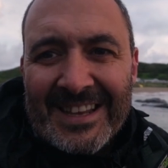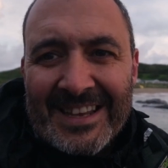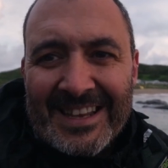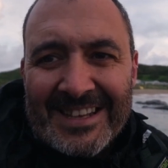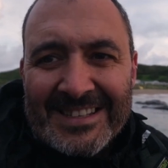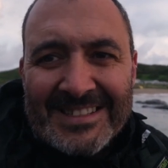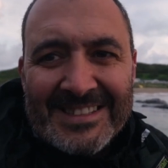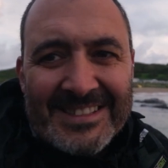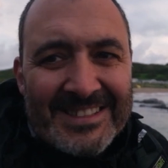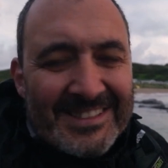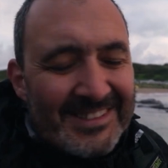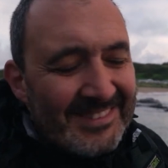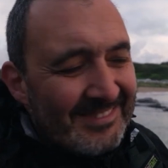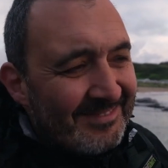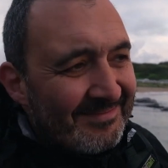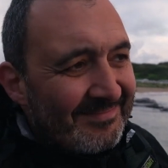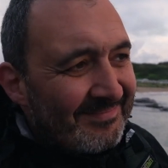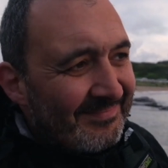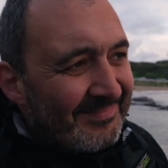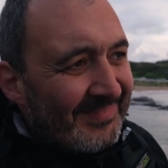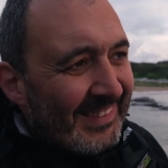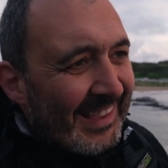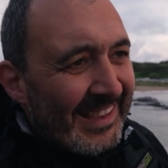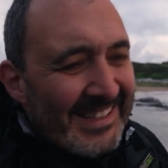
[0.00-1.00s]
isn't
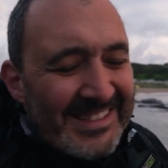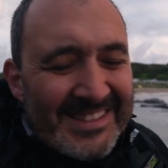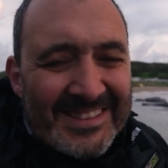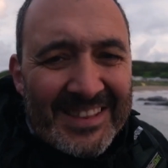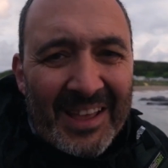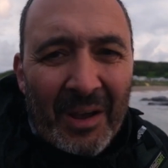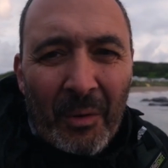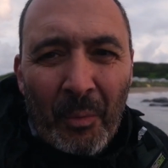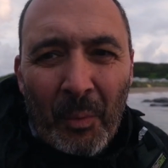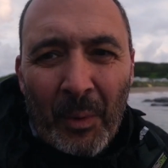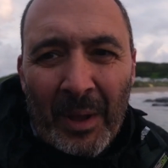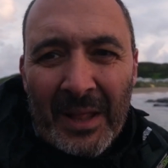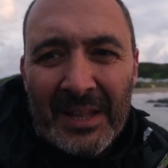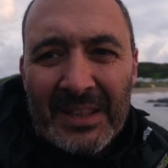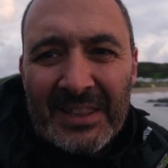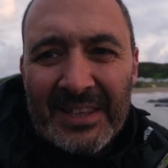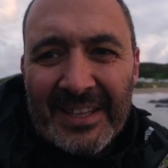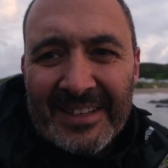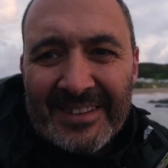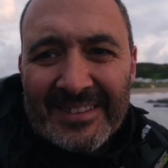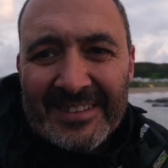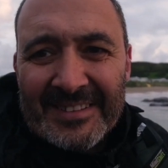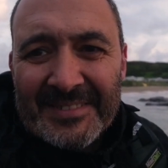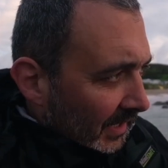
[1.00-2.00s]
that well
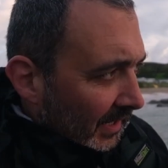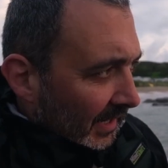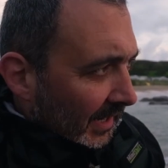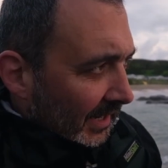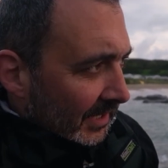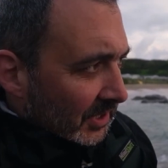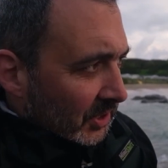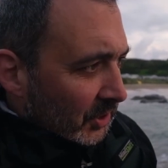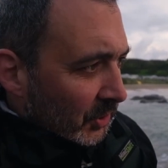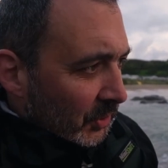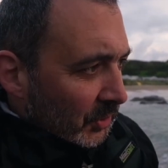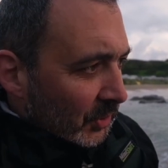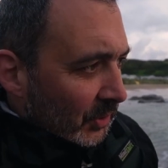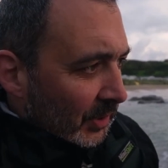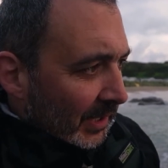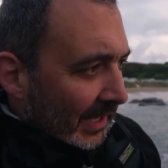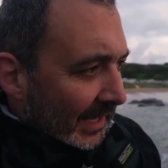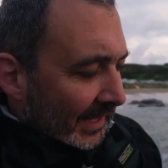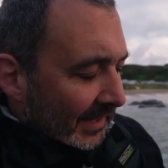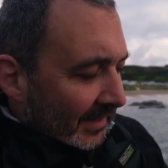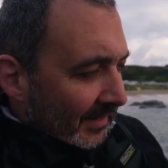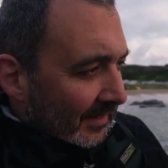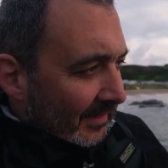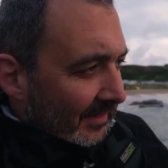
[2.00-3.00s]
lit, and so you
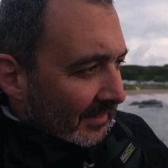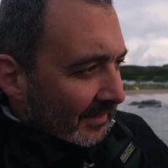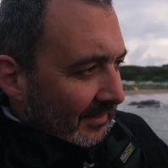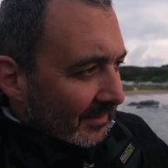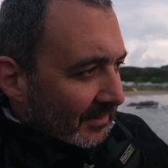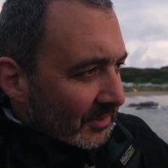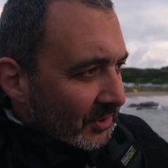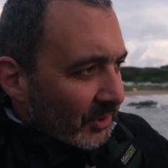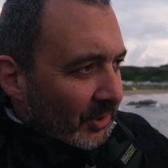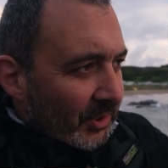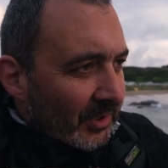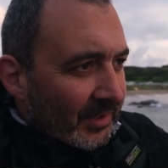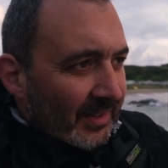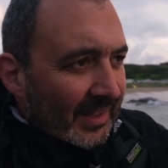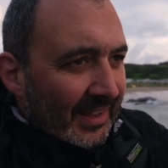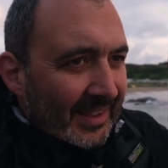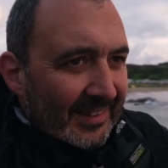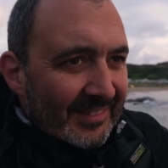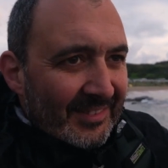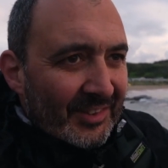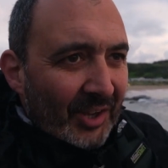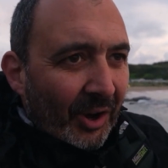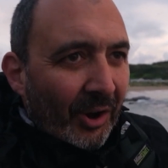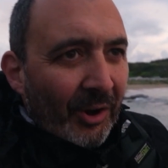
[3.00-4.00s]
get sort of
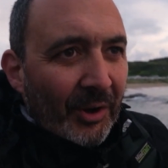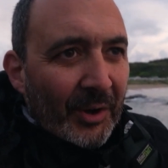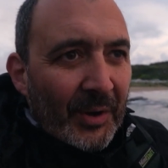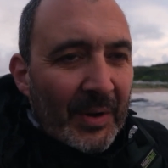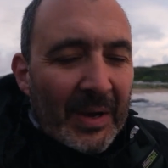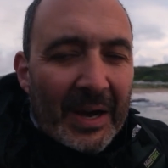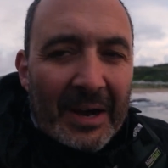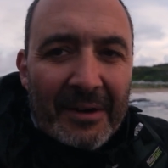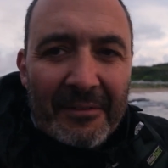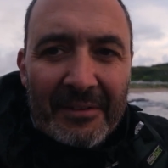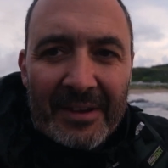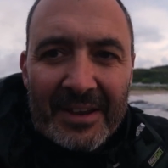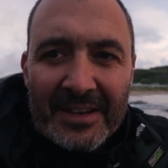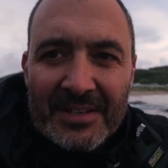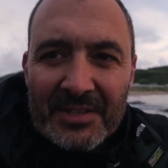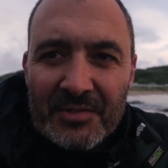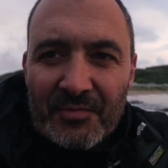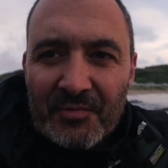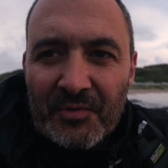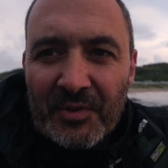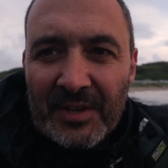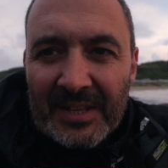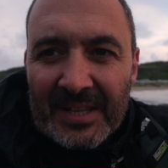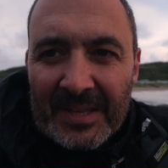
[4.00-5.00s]
darker areas
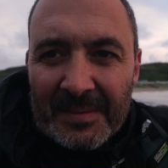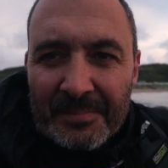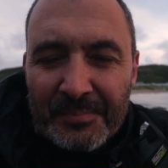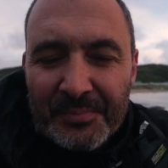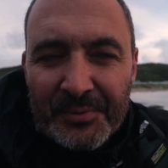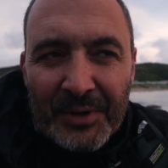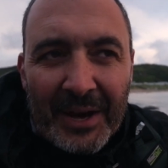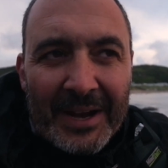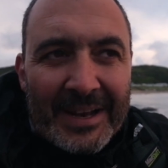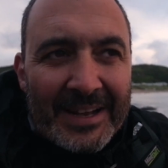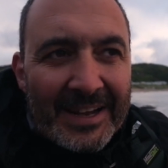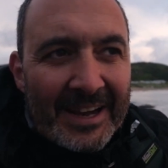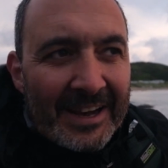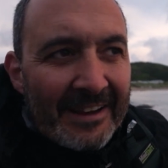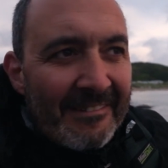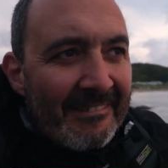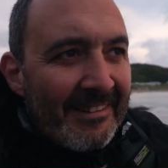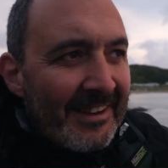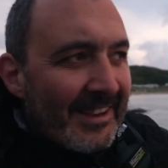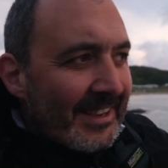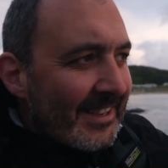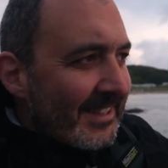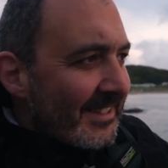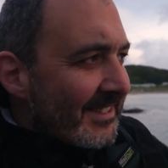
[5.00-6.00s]
and really bright
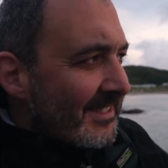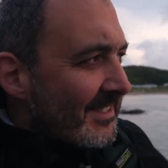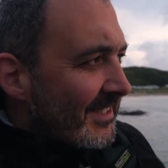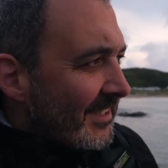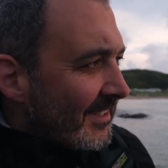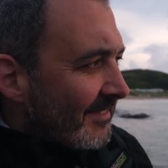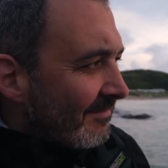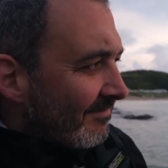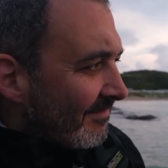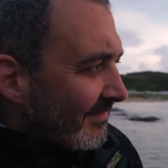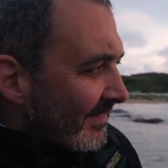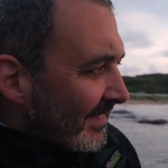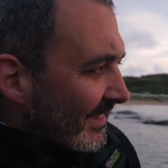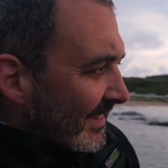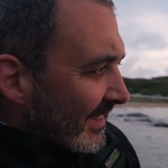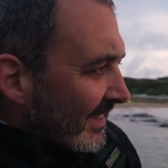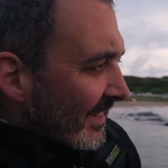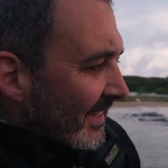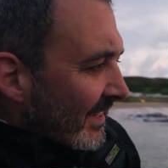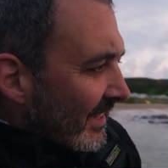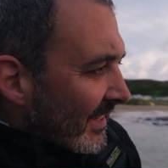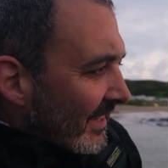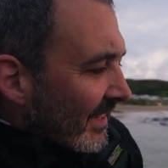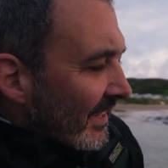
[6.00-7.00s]
areas, and
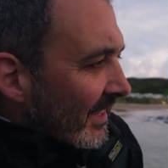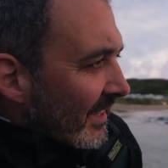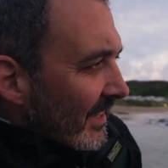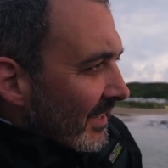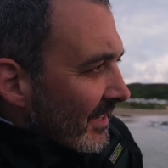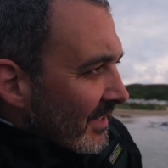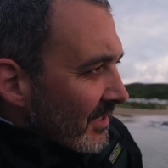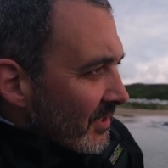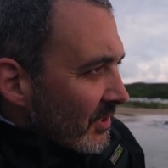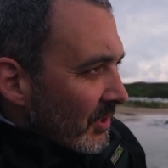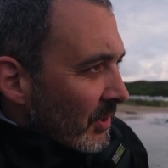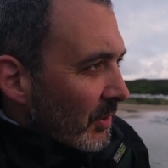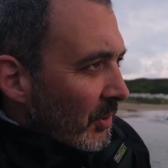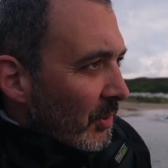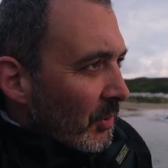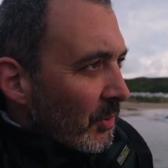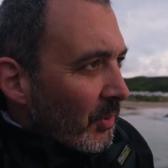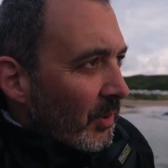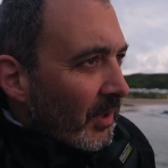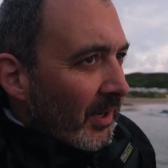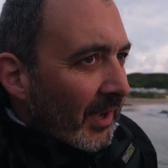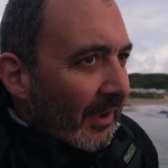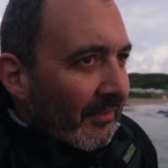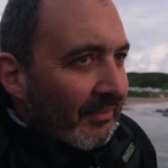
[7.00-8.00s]
so
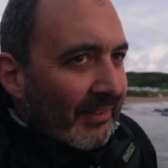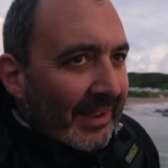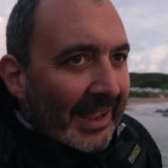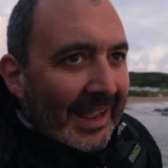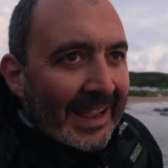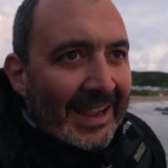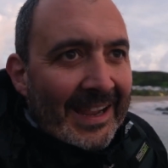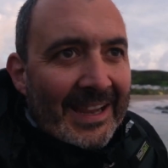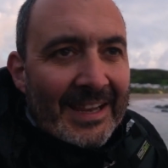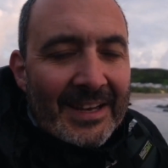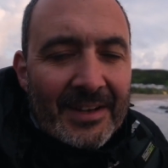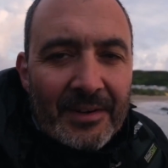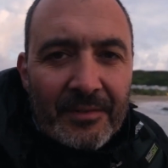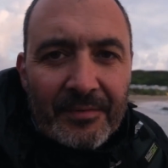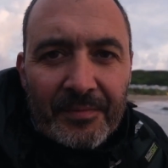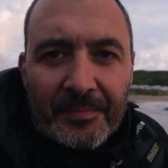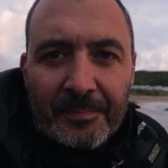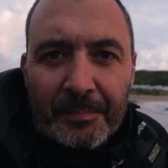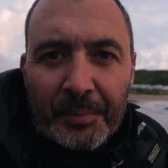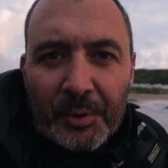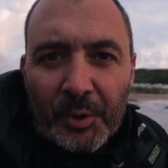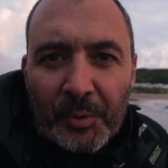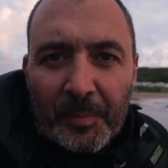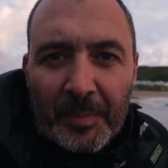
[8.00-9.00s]
I've kind of
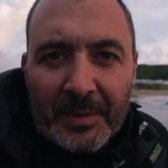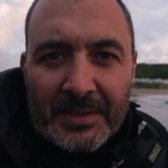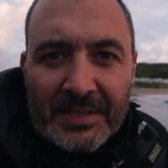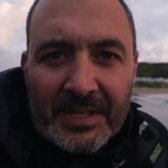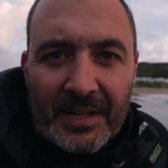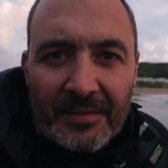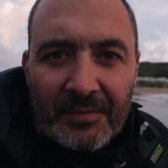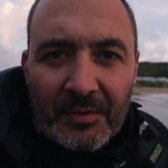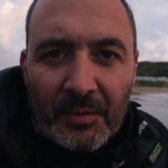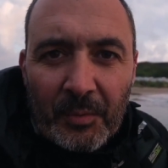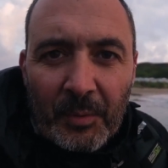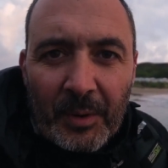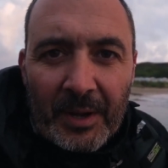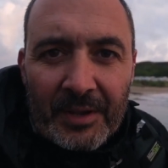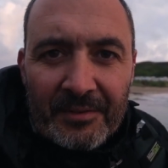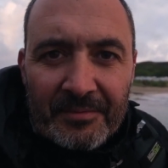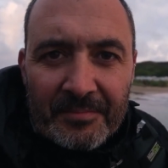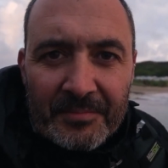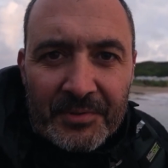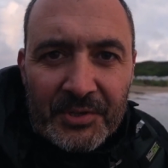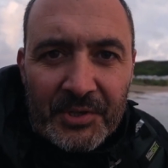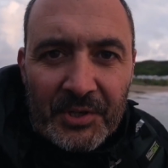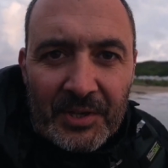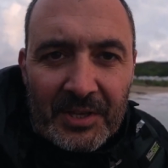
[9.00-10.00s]
pulled myself away
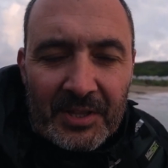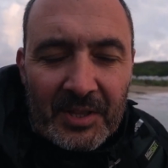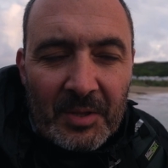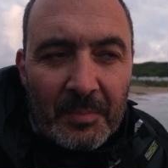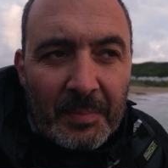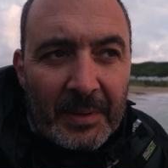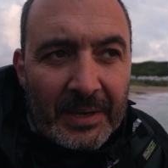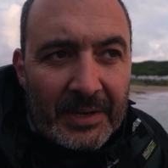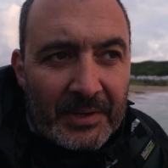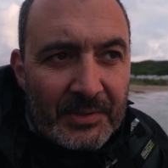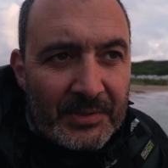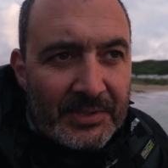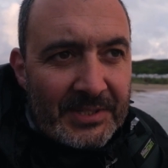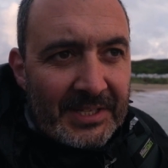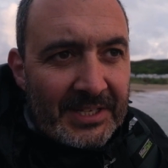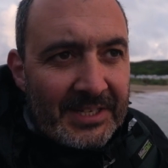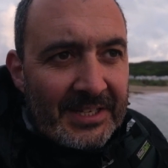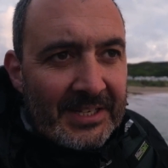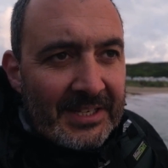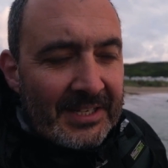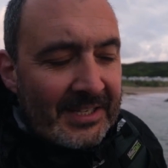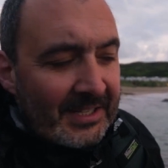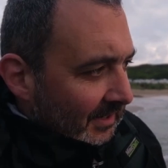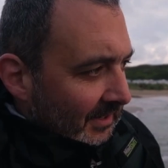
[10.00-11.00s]
from shooting the bigger
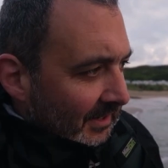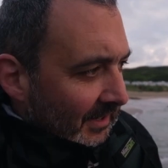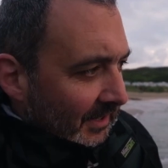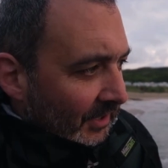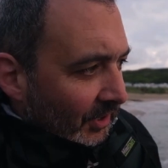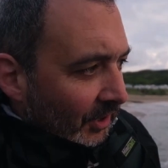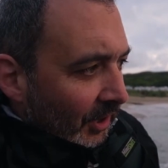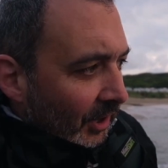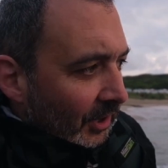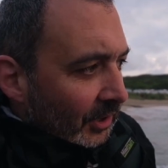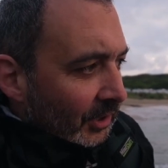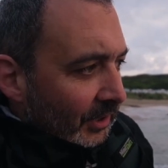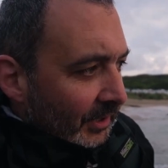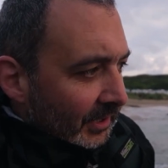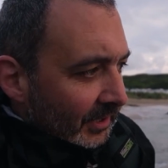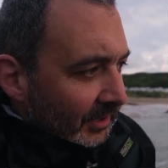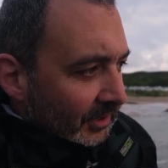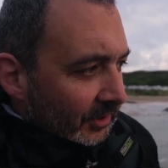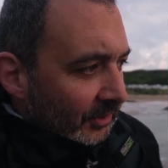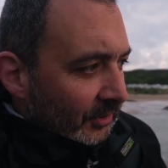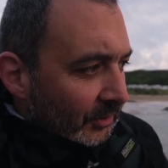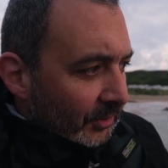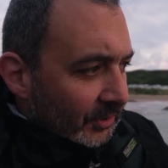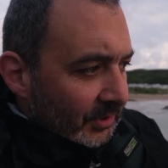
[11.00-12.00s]
scene and now looking
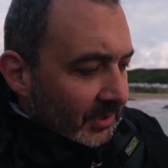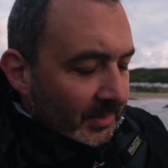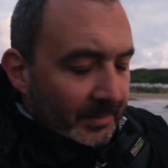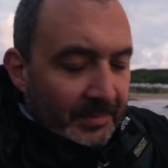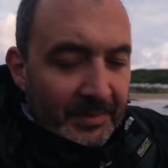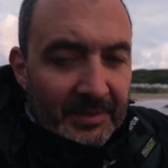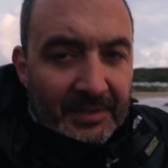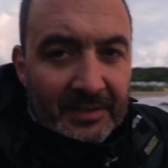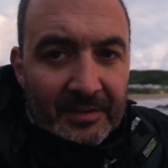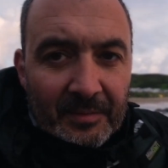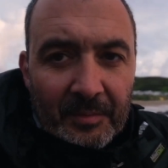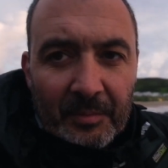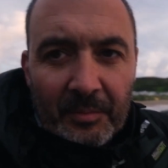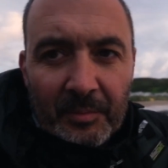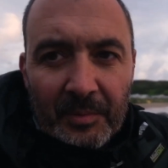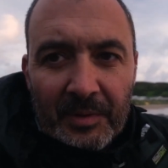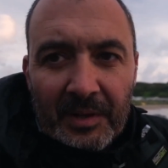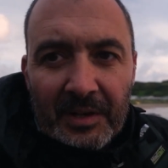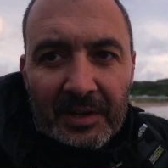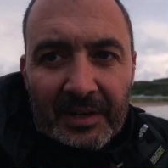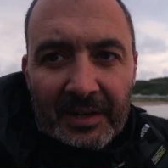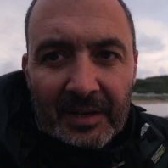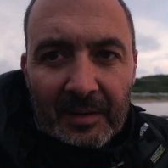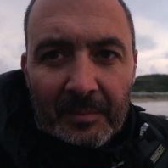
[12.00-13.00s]
to do something with
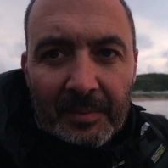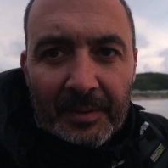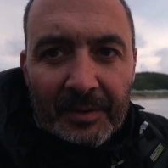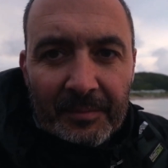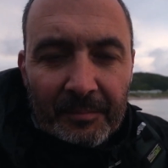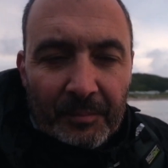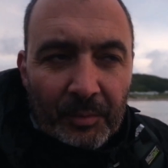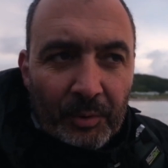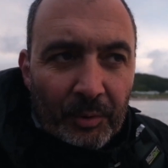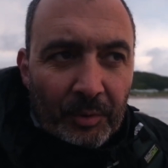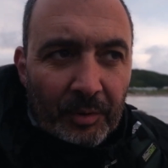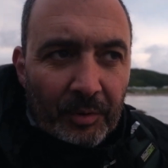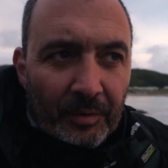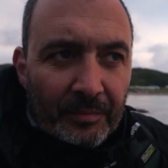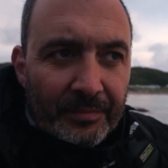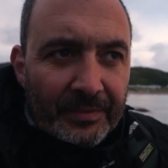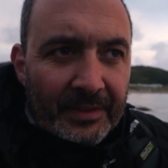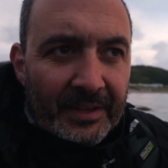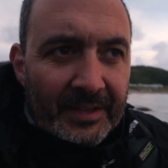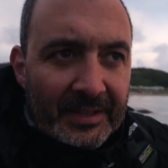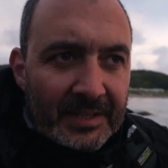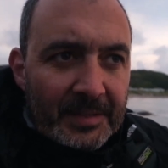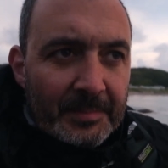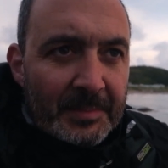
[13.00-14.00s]
a little bit more of
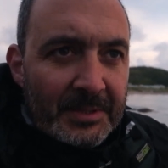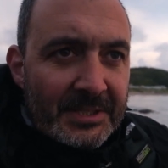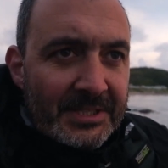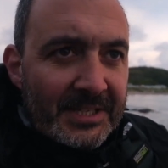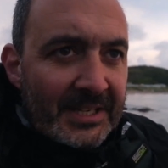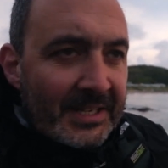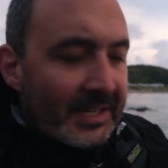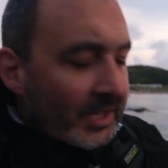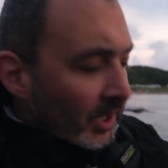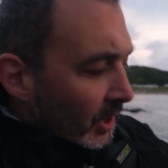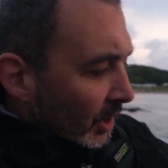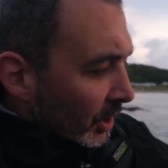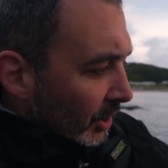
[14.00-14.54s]
the intimate scene.